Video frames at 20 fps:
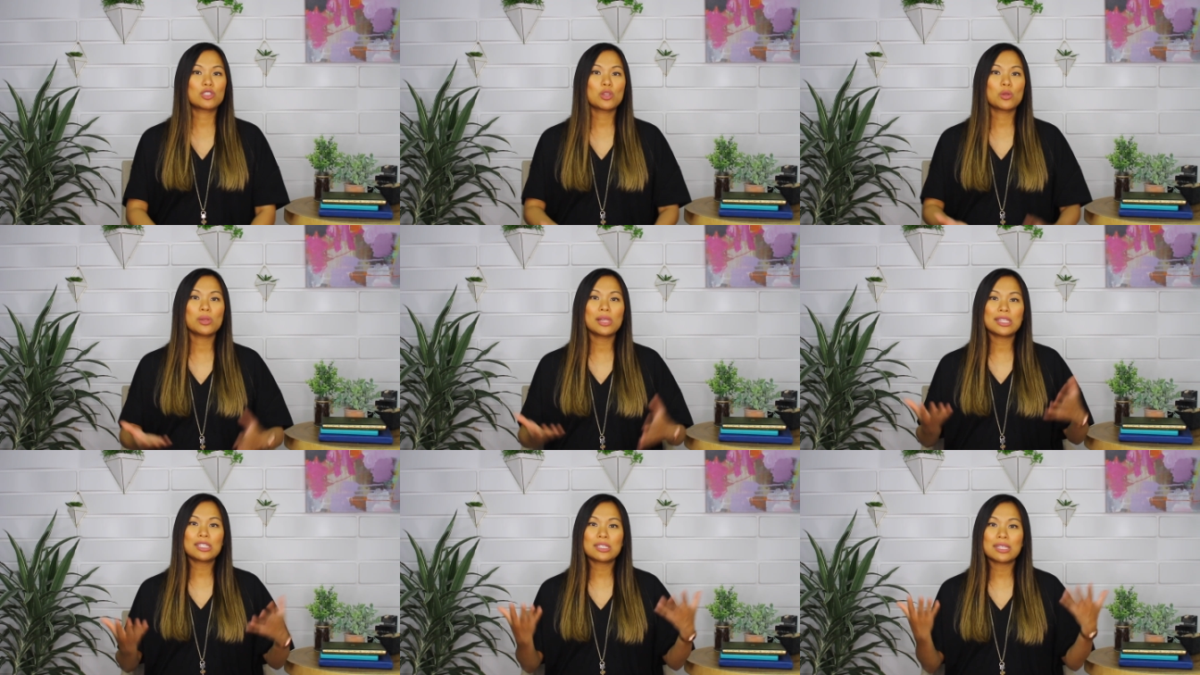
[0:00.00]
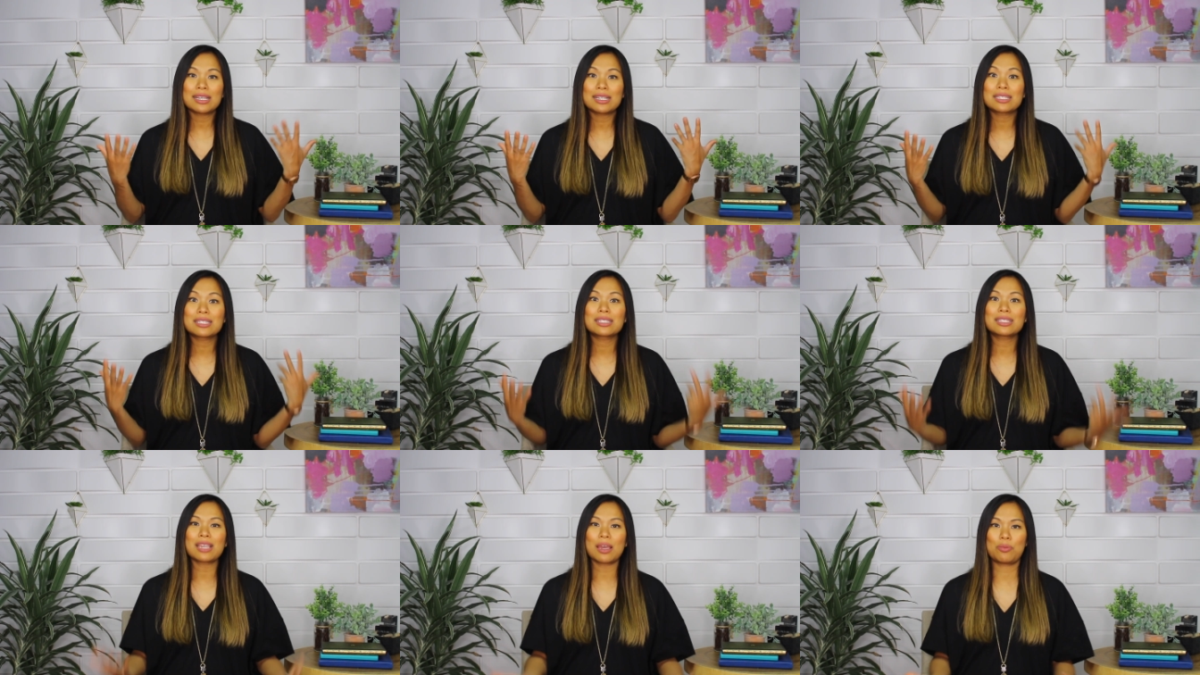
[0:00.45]
So let's
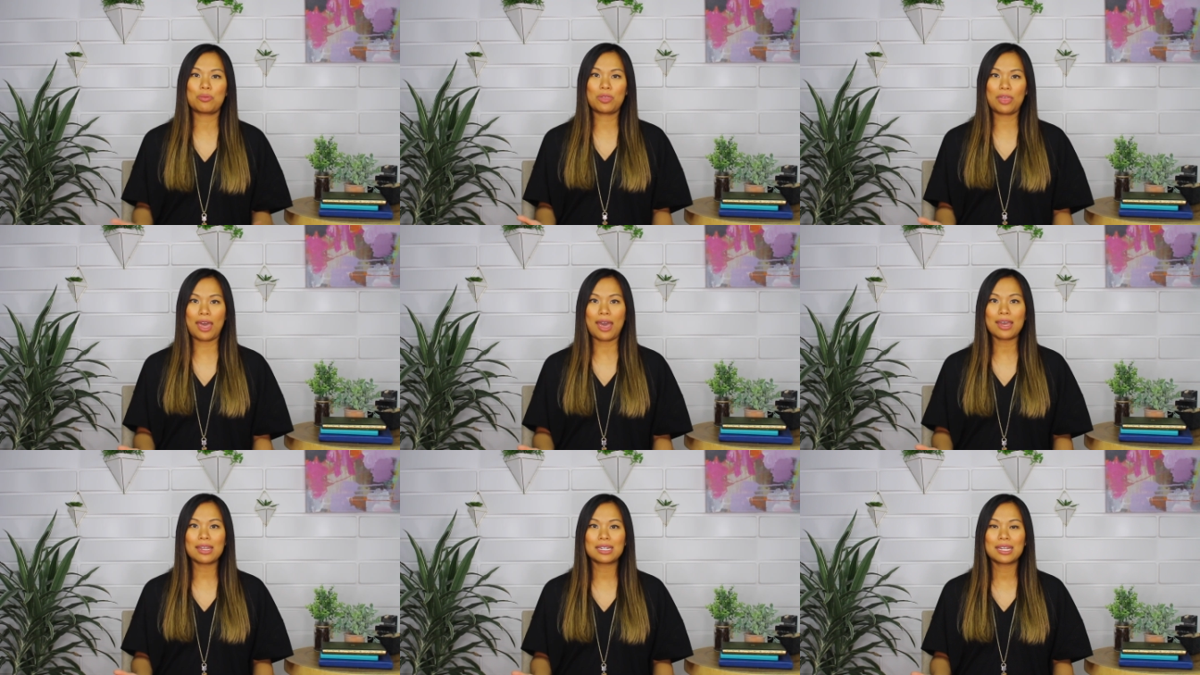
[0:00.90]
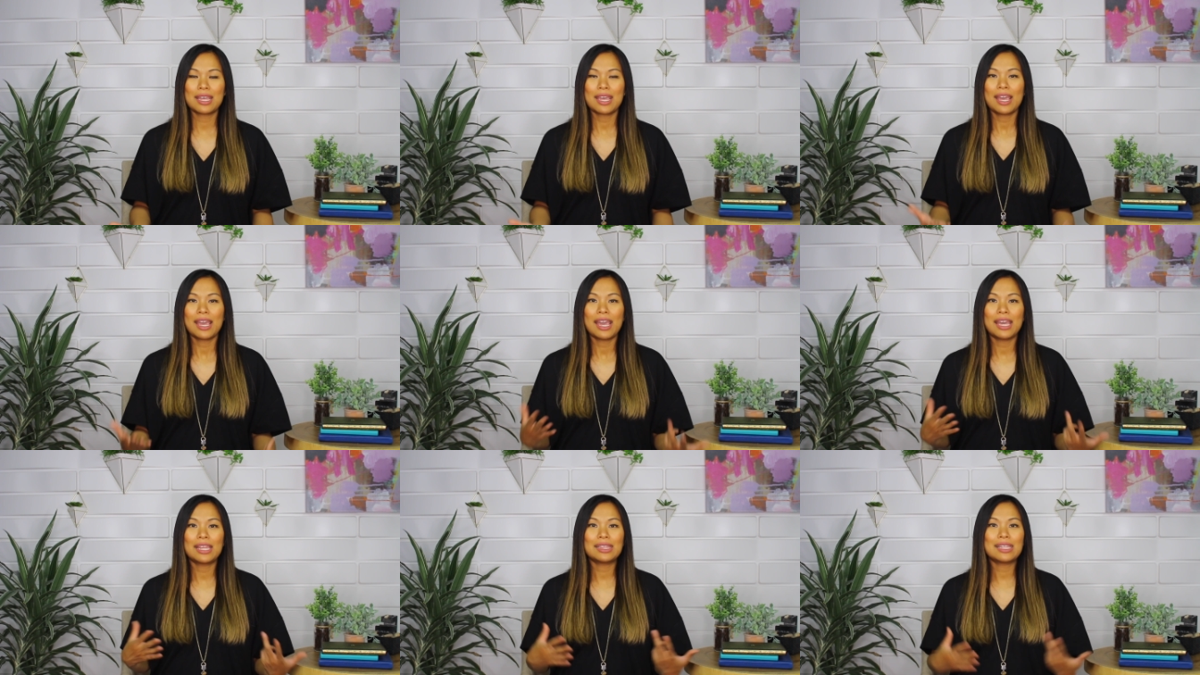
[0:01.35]
accept that,
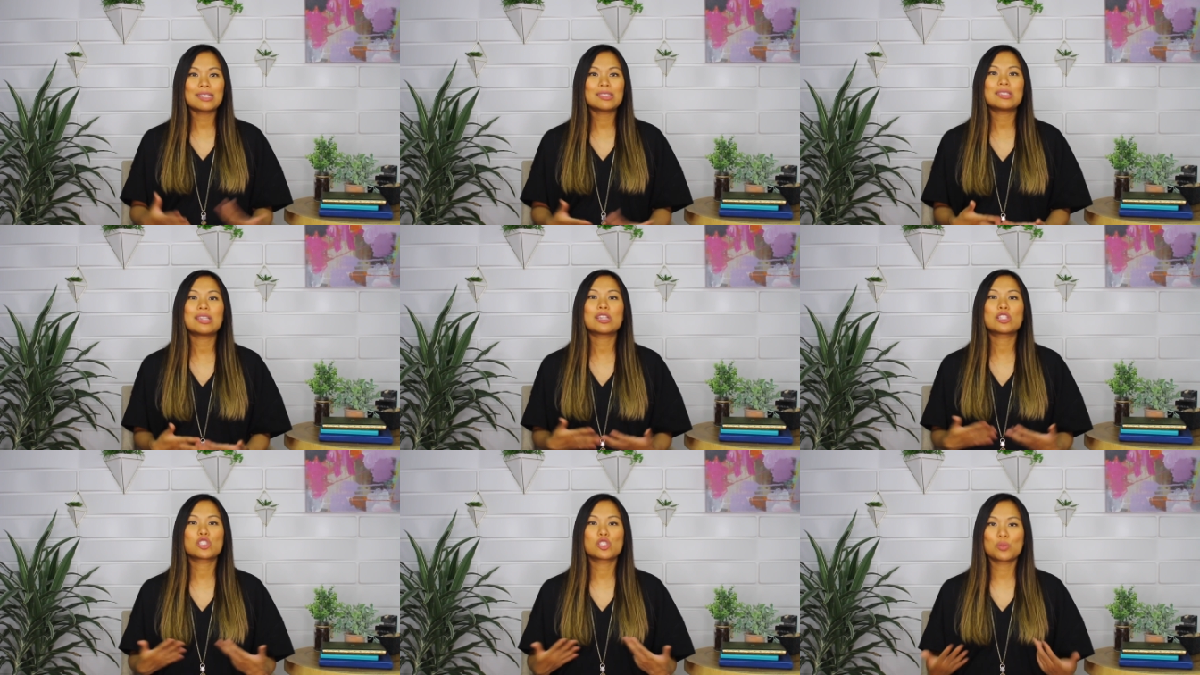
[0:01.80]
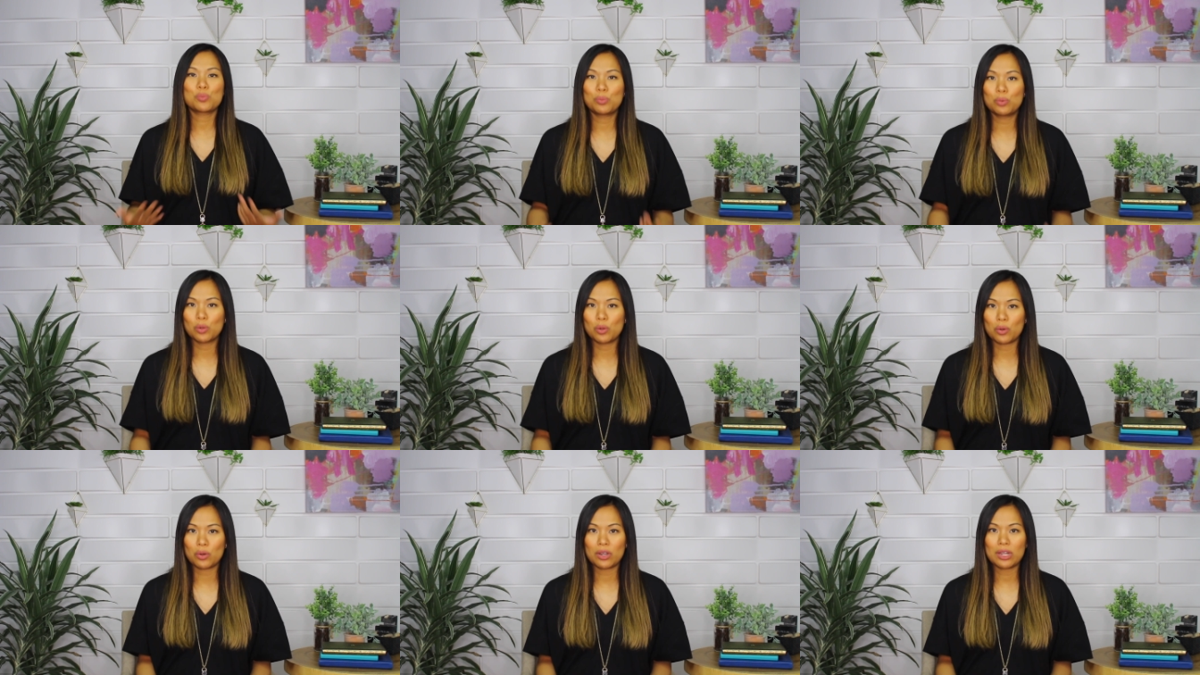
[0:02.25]
and let's
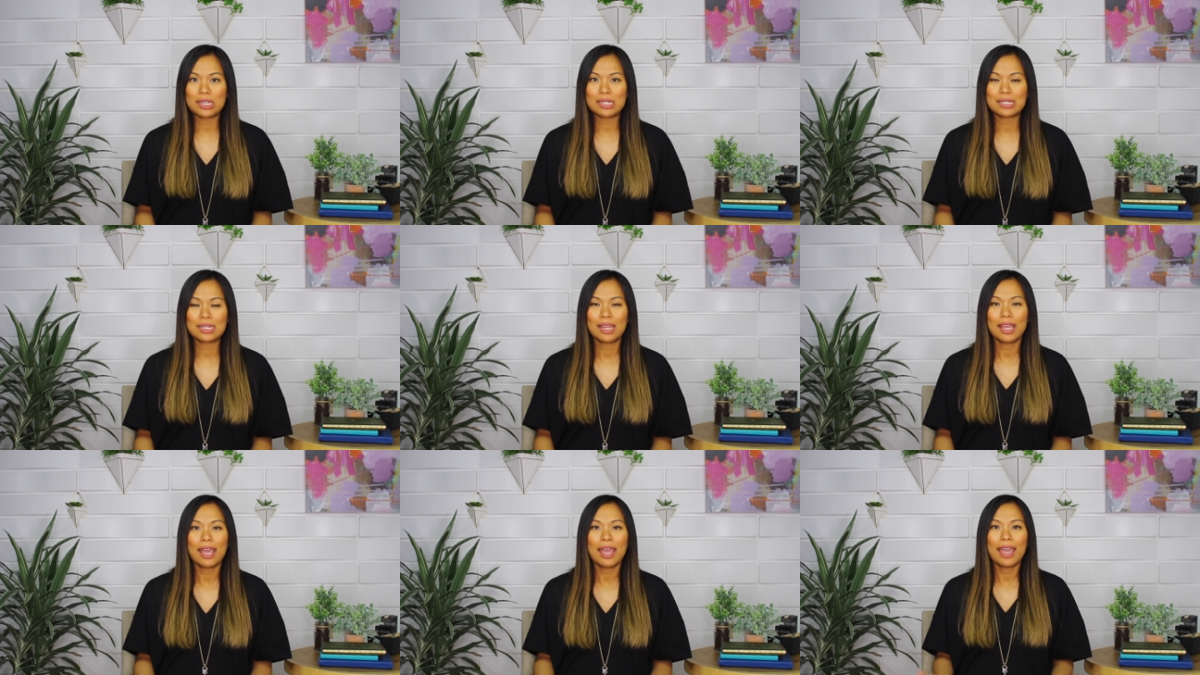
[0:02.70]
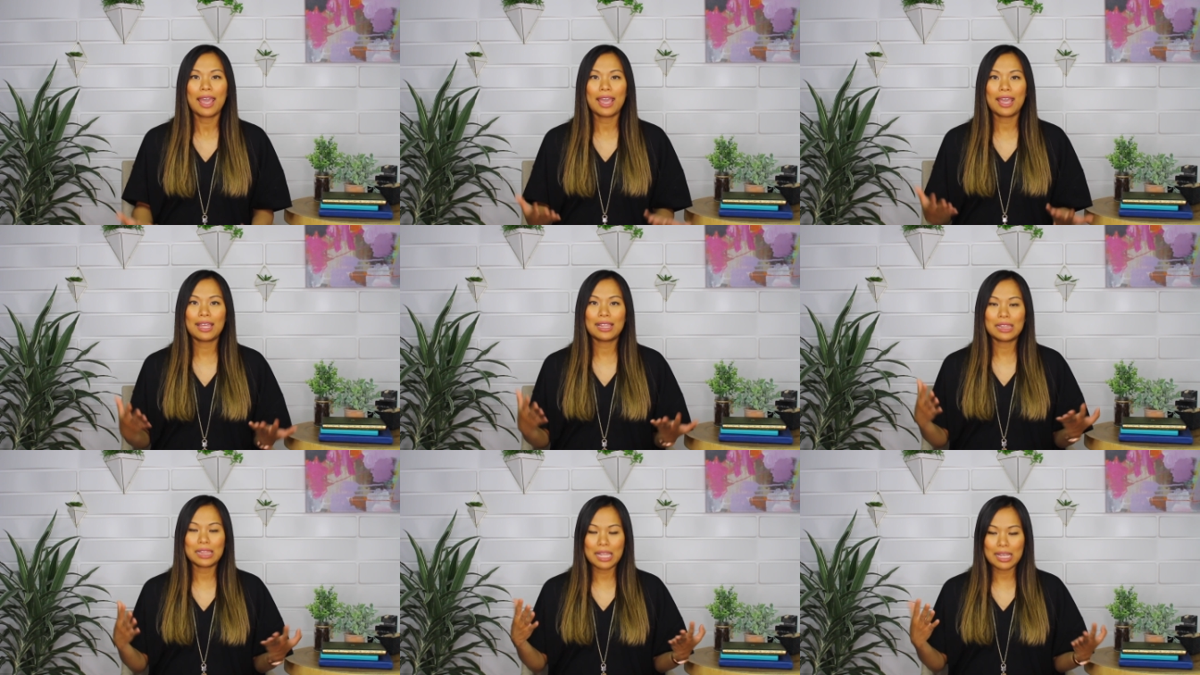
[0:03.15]
explore it,
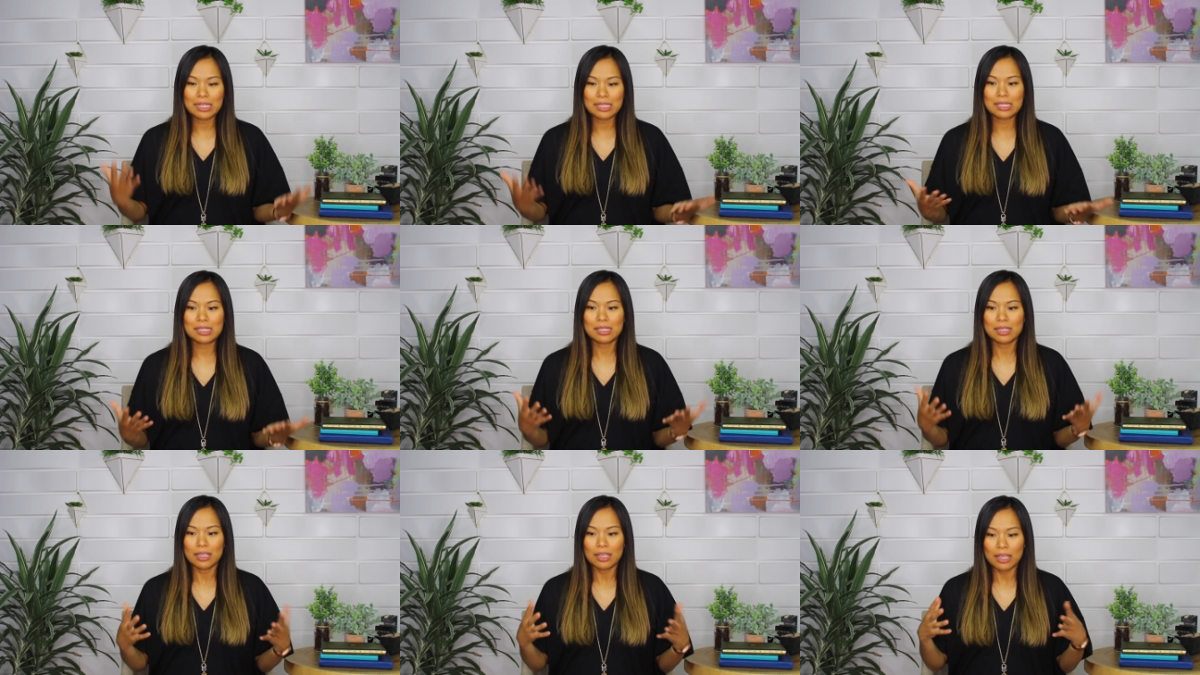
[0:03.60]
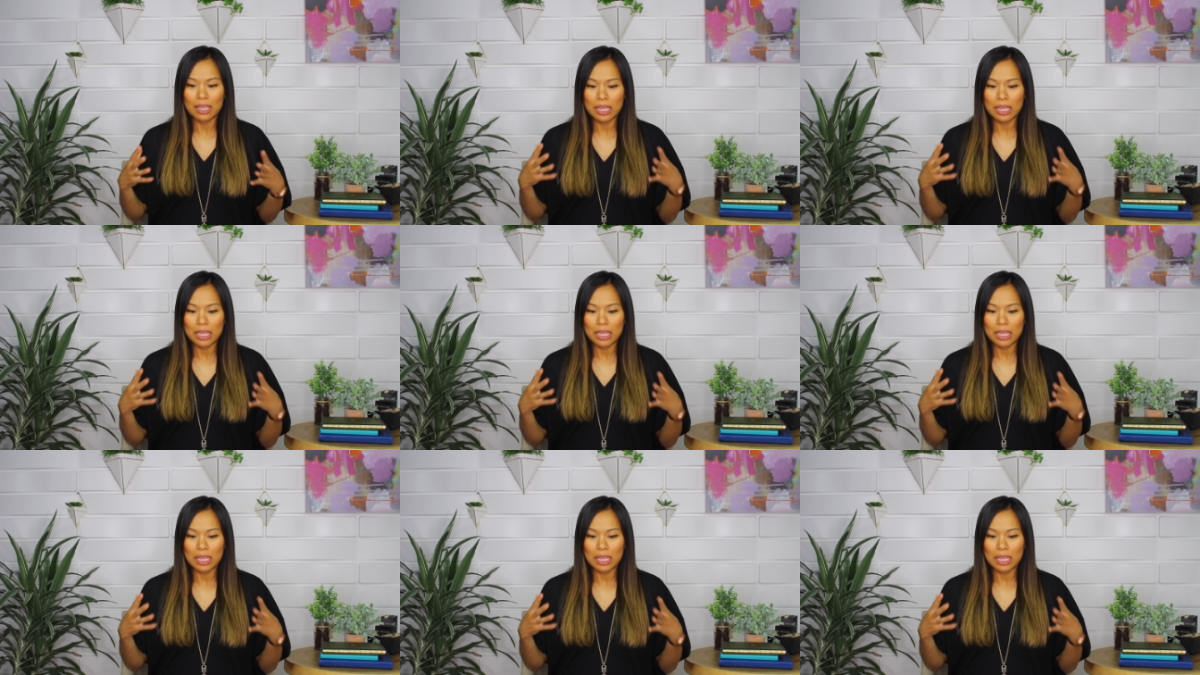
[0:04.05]
and let's